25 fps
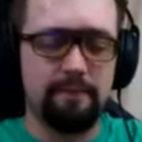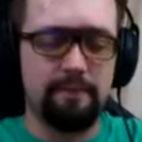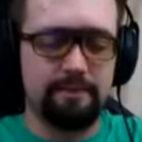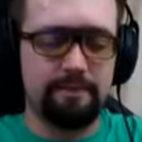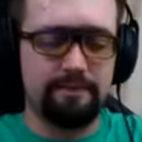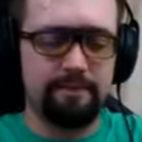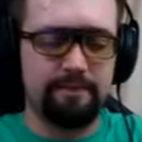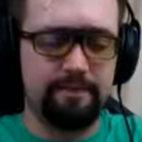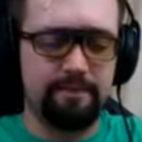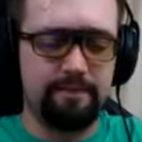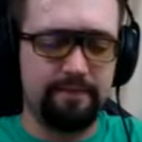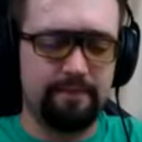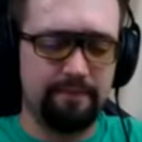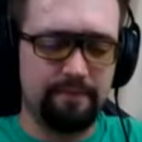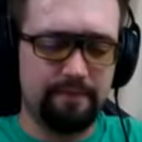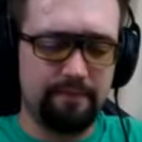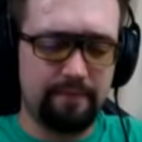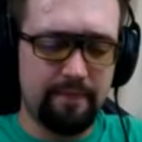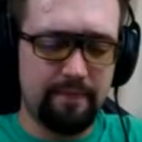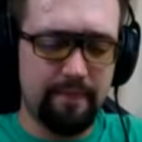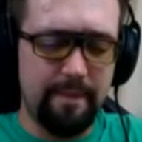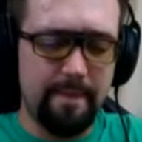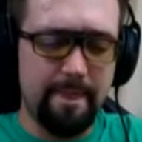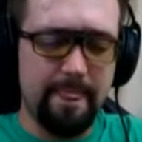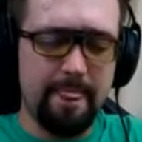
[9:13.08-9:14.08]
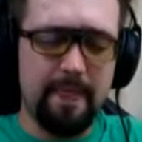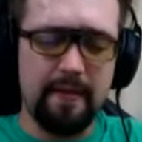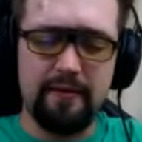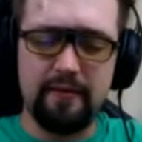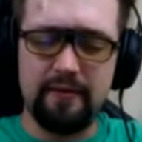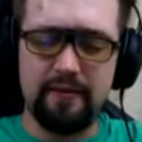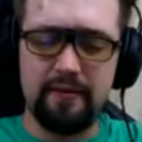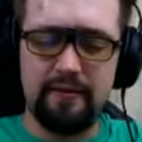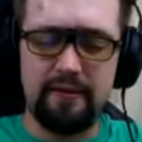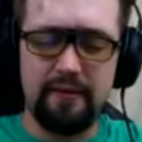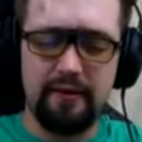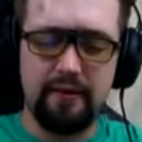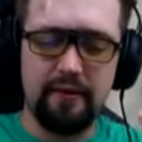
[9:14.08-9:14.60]

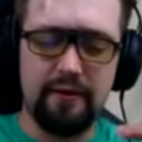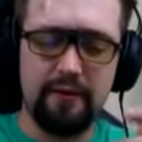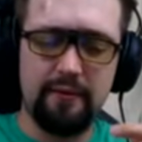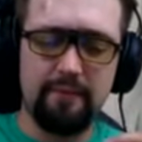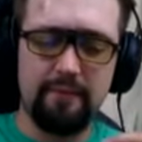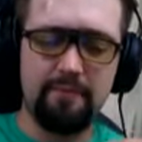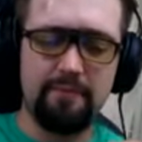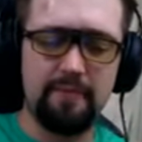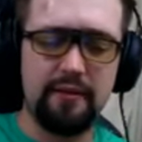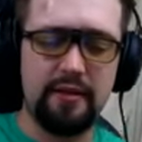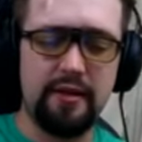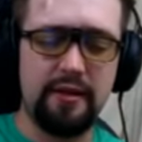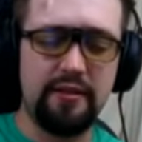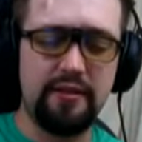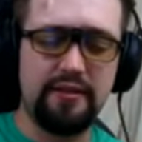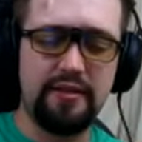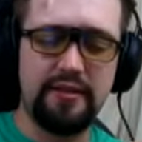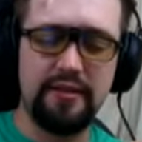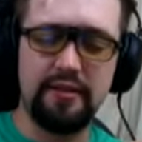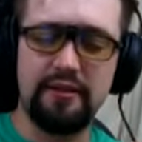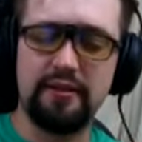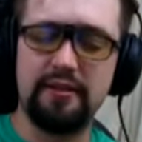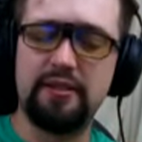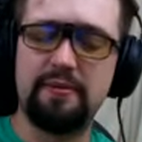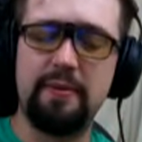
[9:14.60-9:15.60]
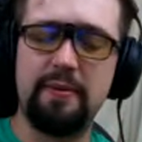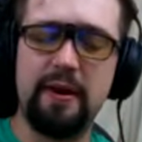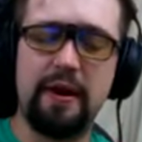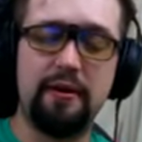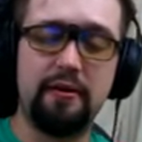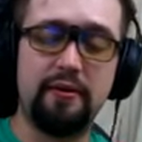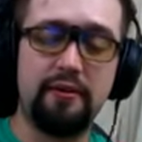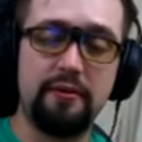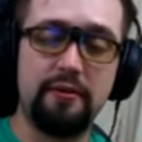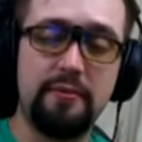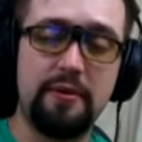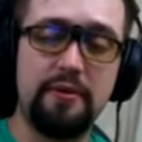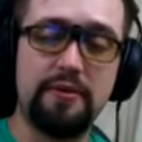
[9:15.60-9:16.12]
he still
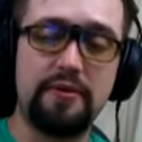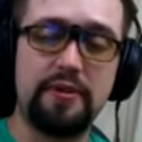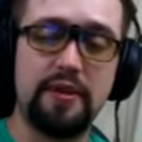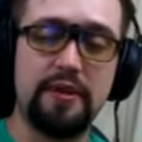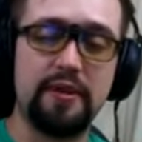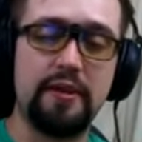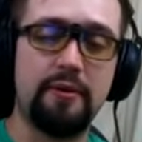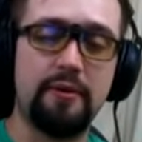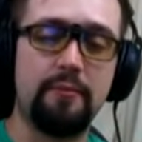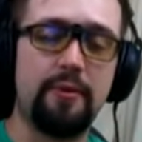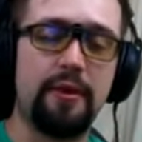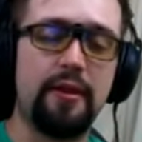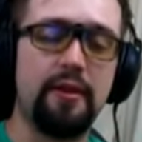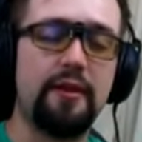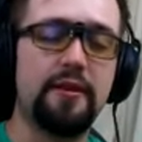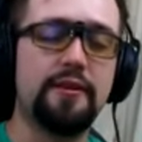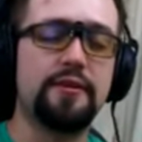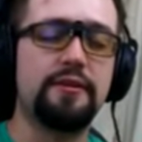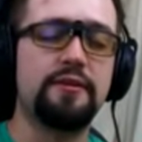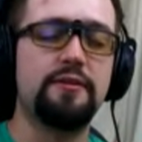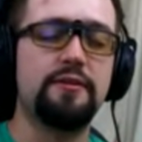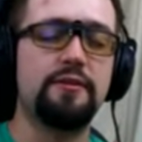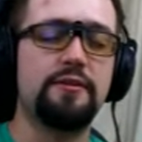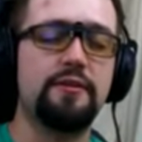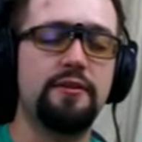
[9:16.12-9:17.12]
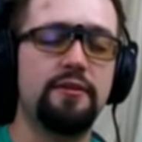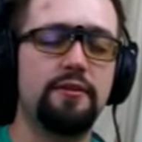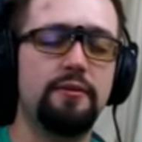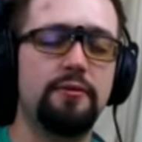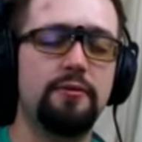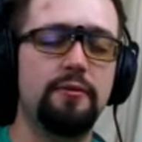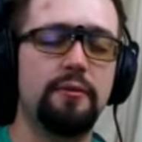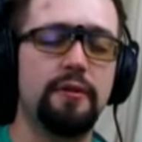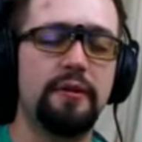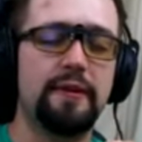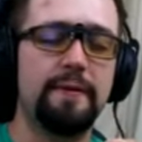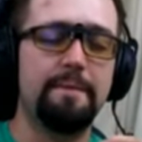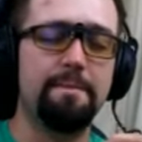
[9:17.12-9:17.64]
inspired the music that we listen
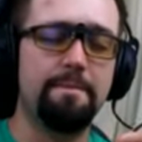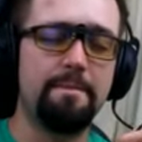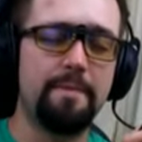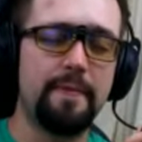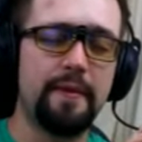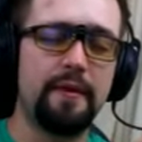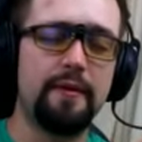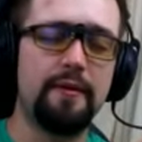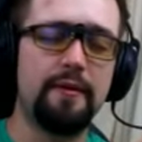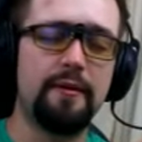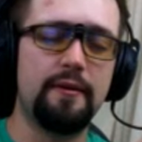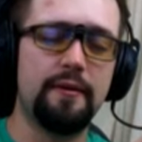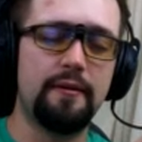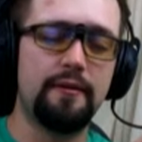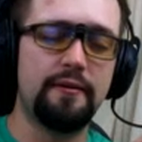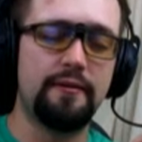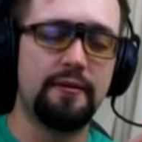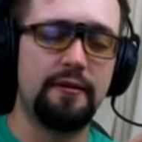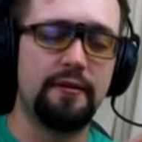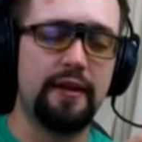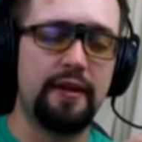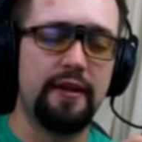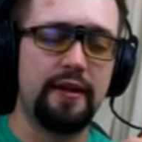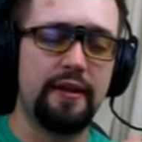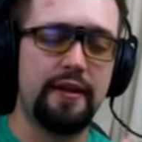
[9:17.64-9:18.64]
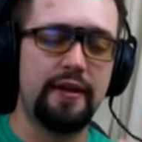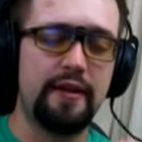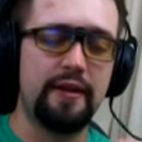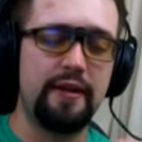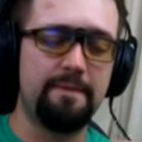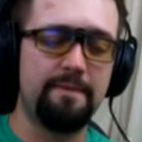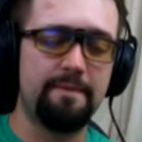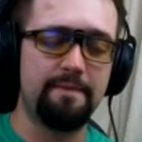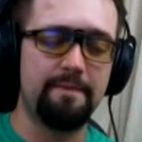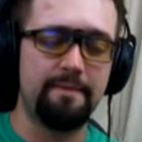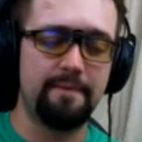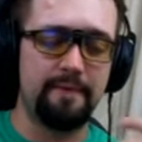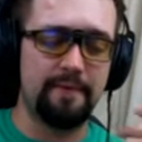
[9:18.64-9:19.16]
to today.
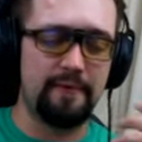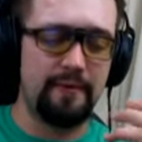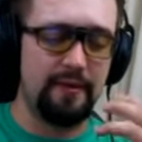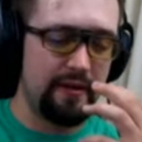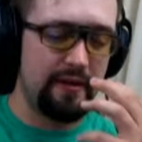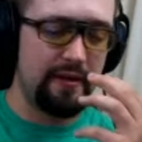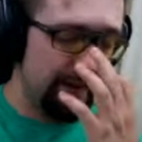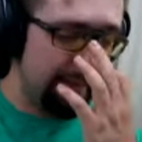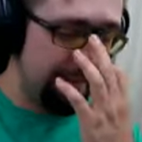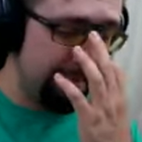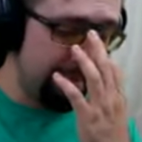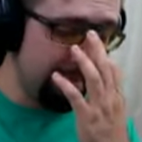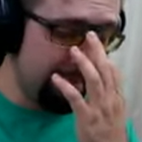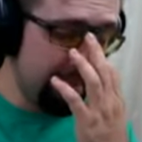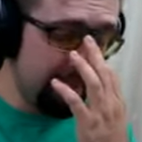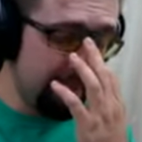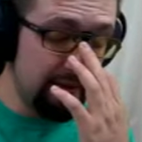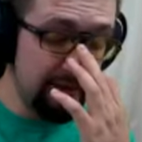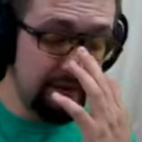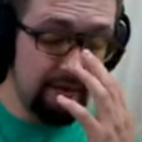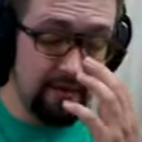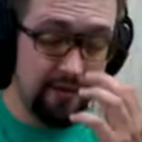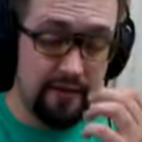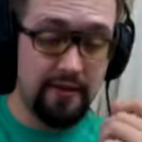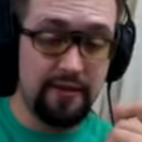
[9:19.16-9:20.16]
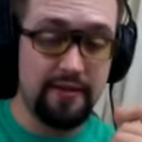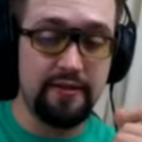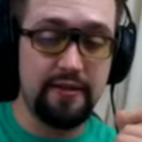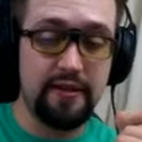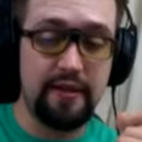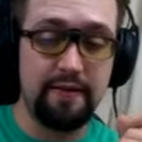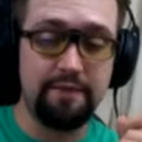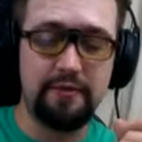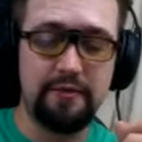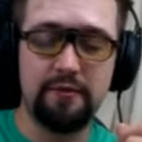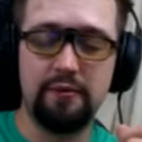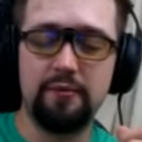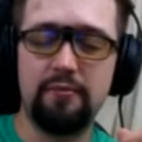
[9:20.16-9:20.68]
He's
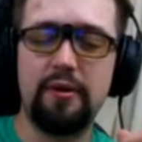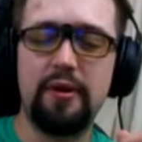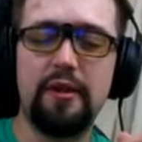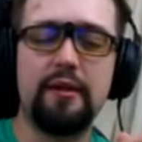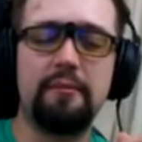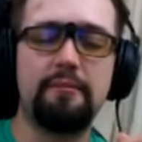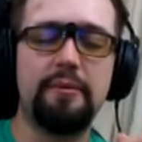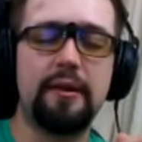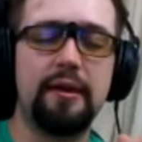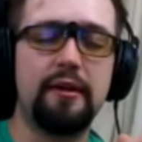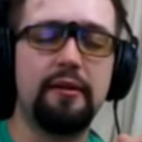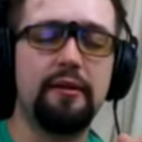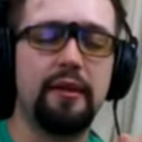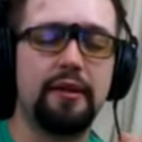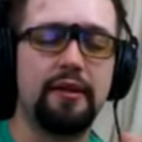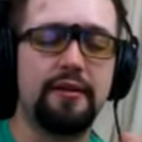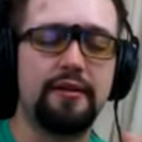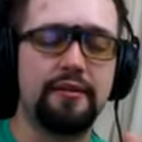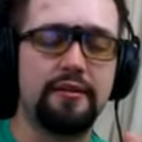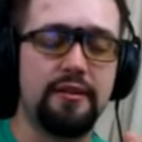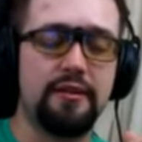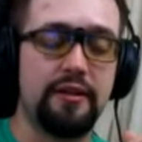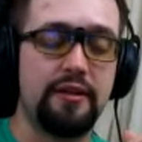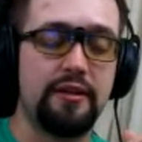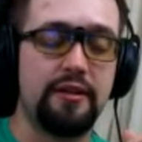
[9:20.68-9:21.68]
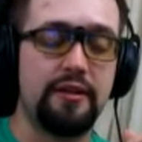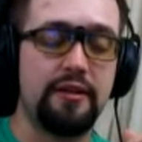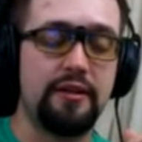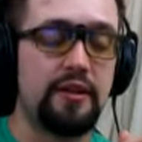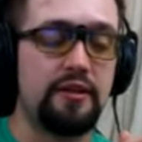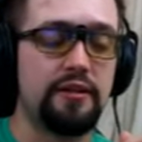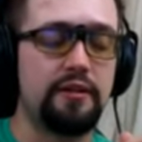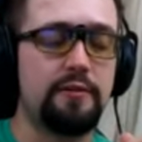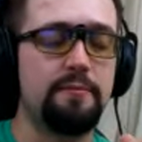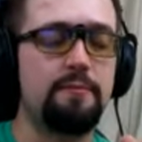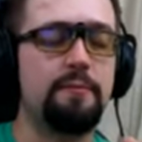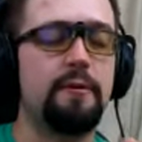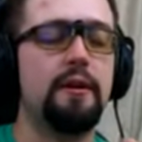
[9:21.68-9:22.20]
left a really big legacy,
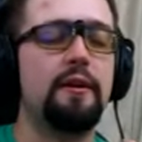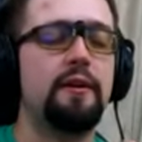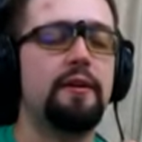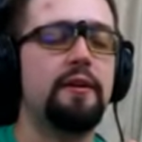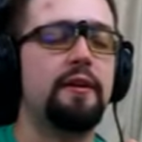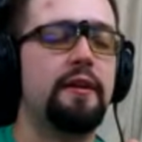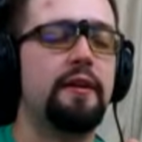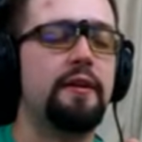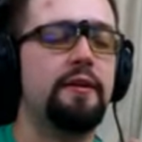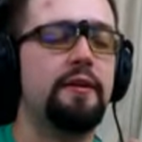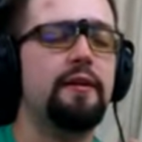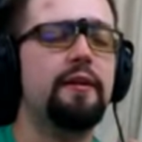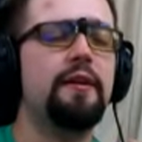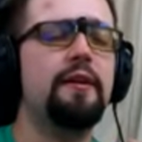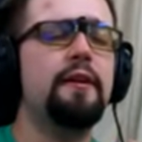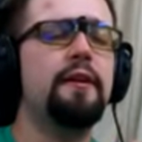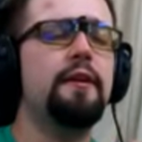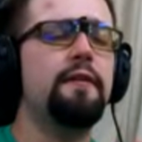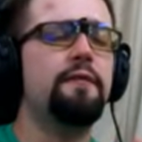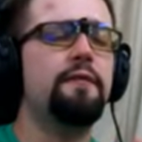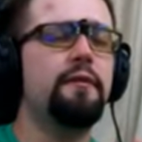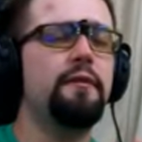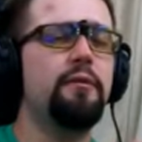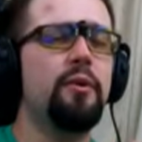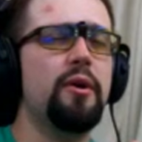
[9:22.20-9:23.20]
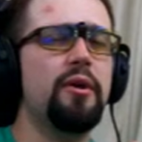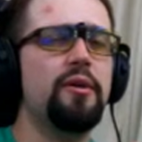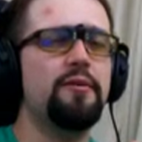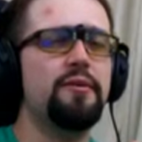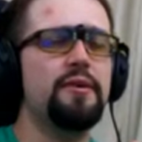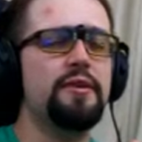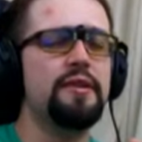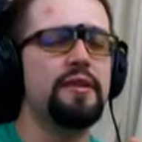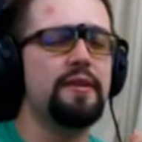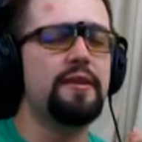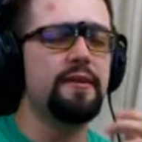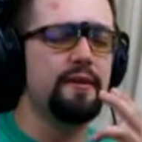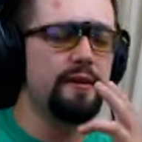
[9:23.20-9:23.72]
J.S. Bach, and a few
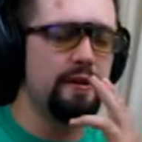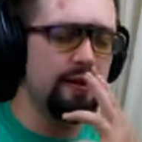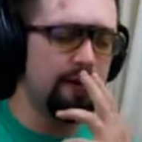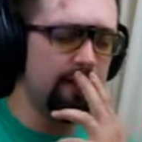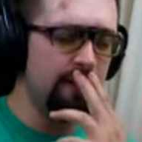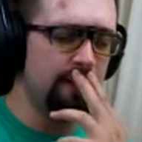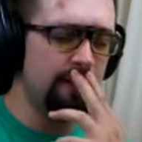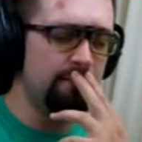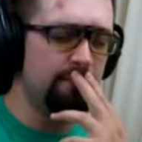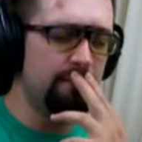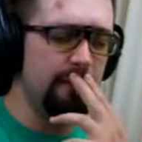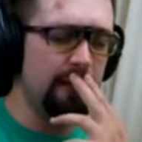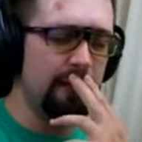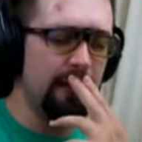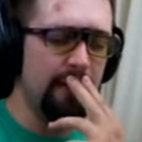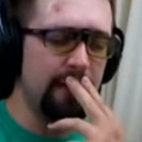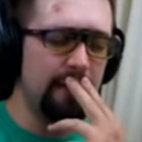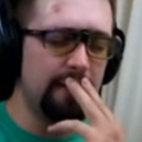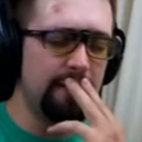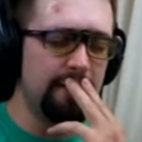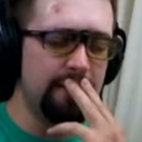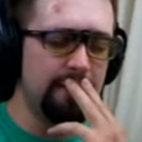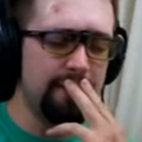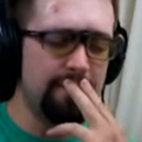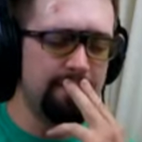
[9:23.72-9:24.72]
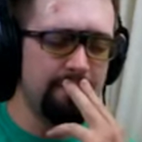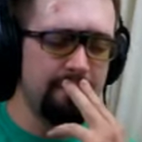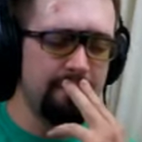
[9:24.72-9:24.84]
others in mind.